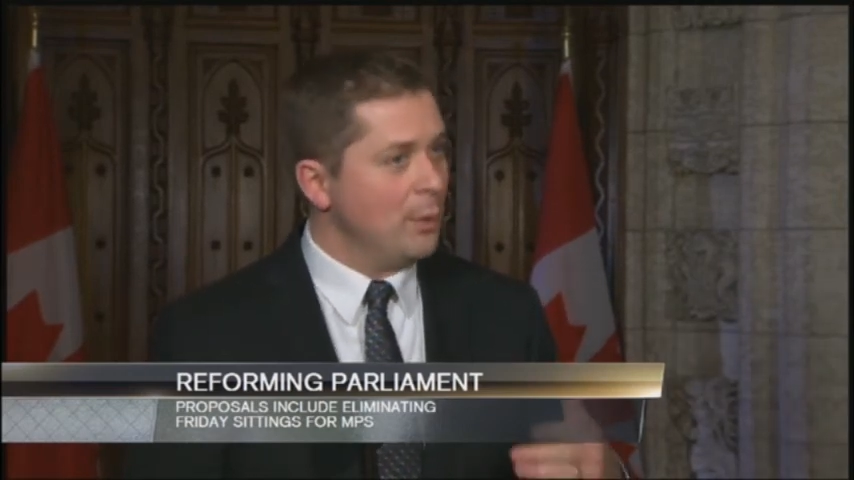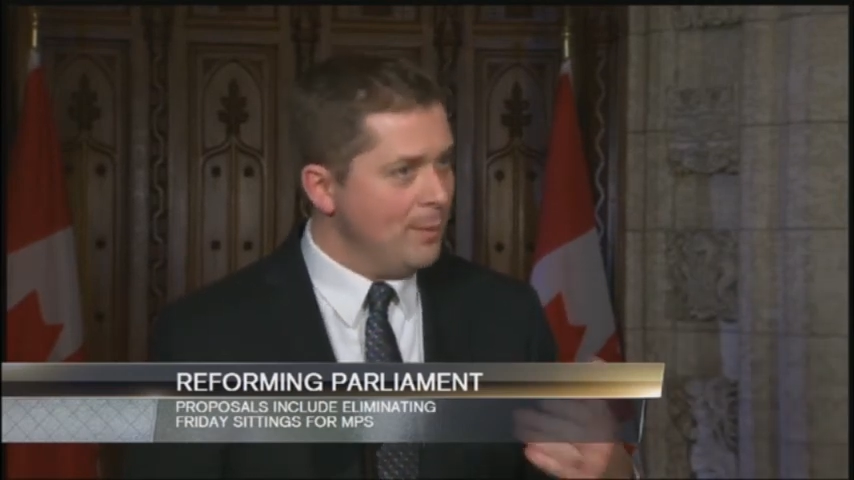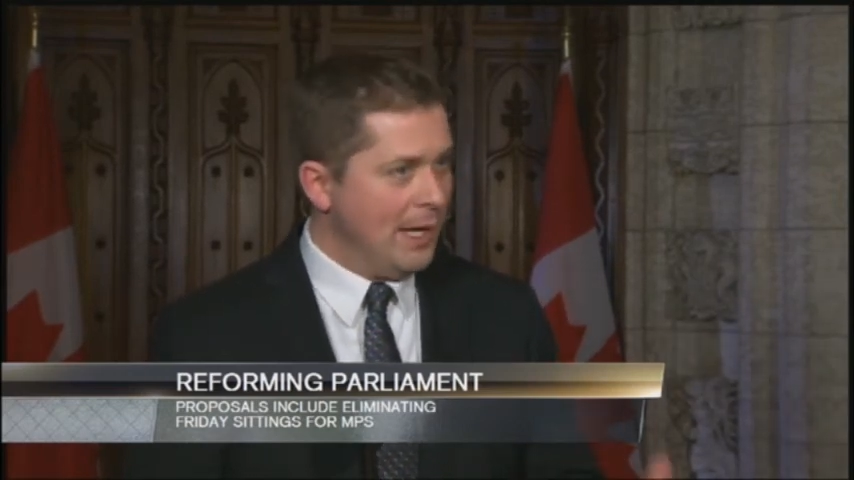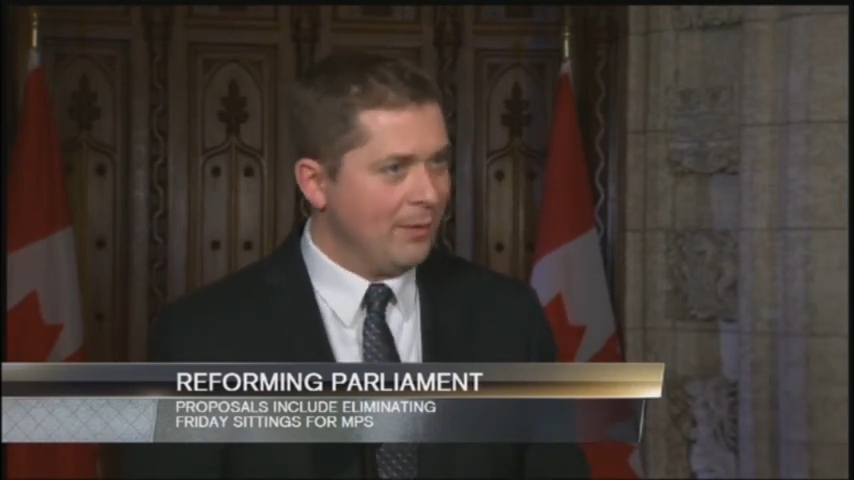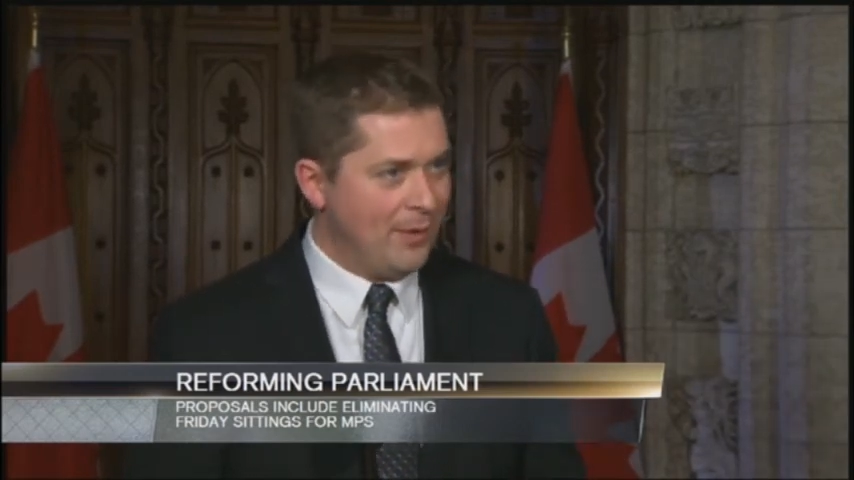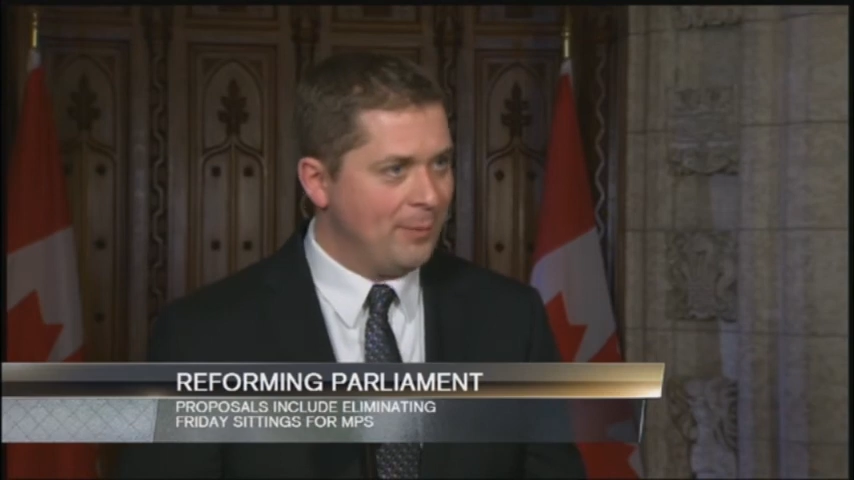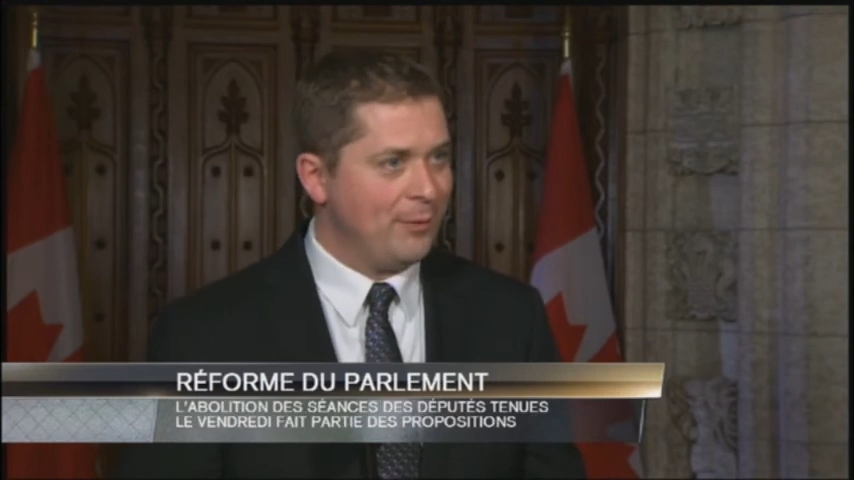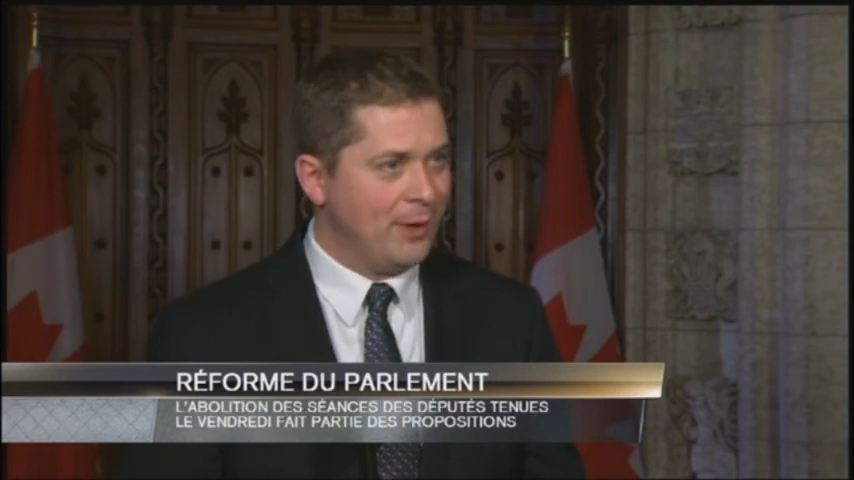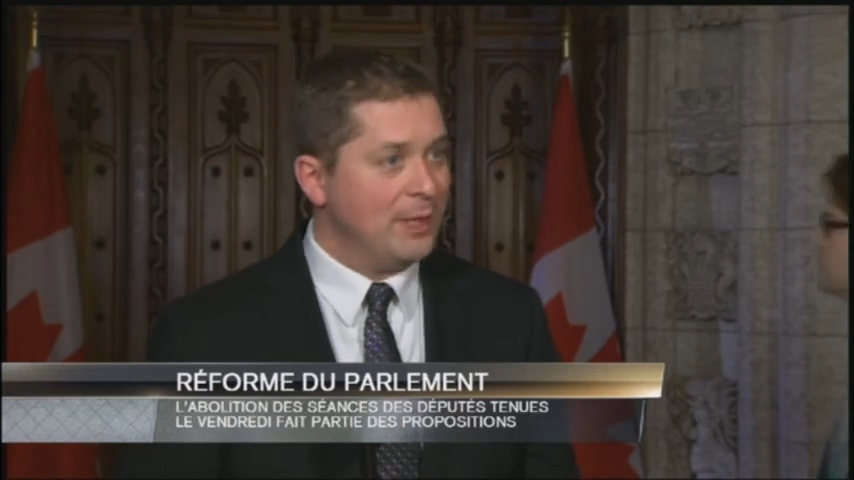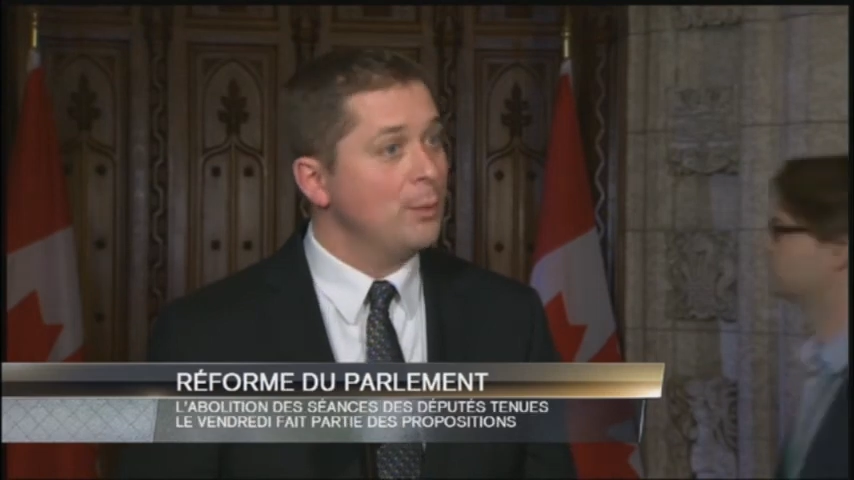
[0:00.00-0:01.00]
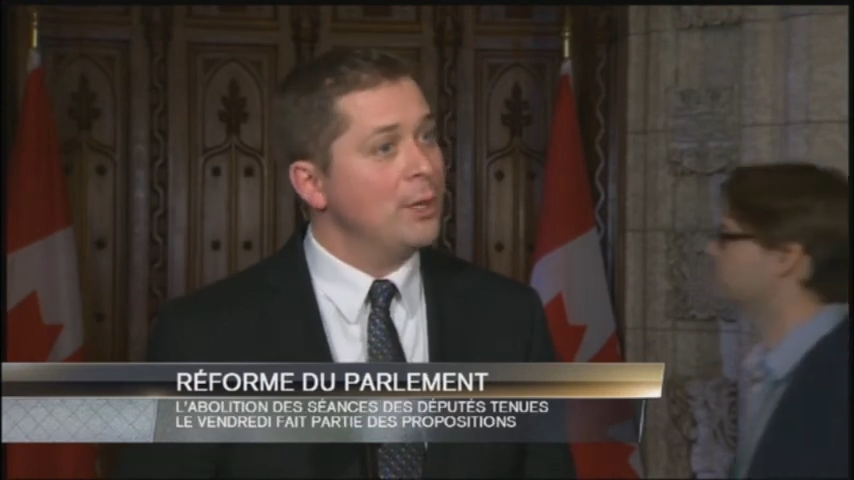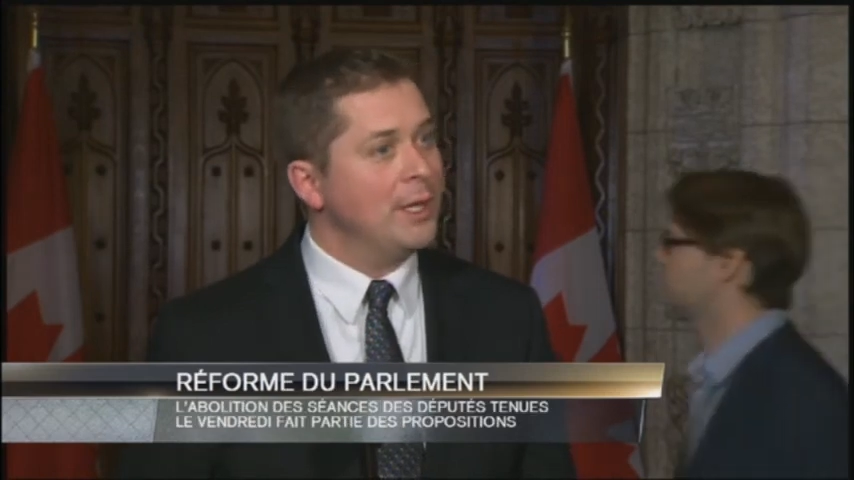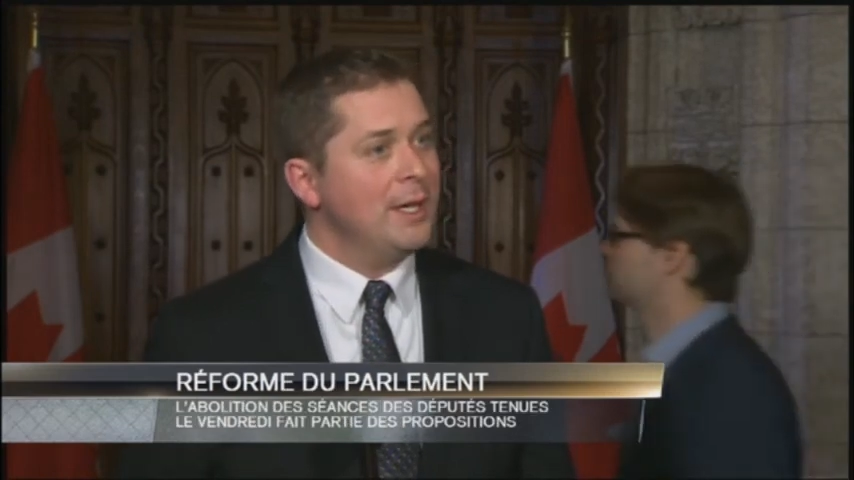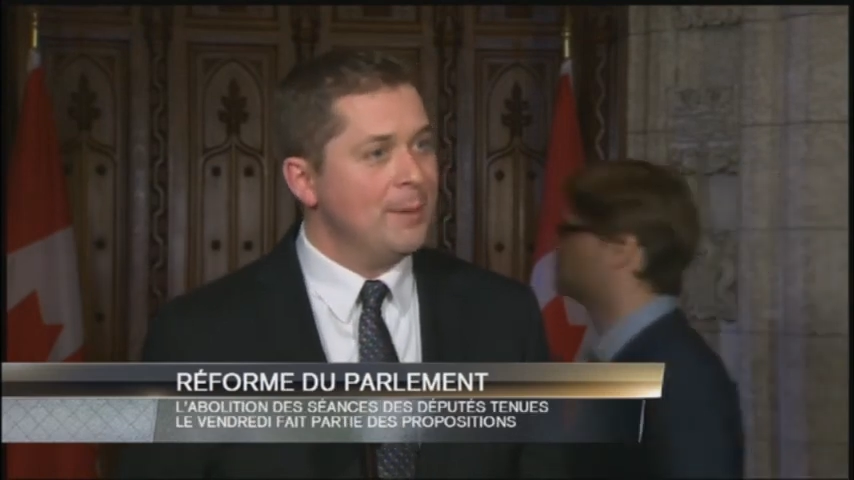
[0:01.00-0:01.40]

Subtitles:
would make it family friendly, would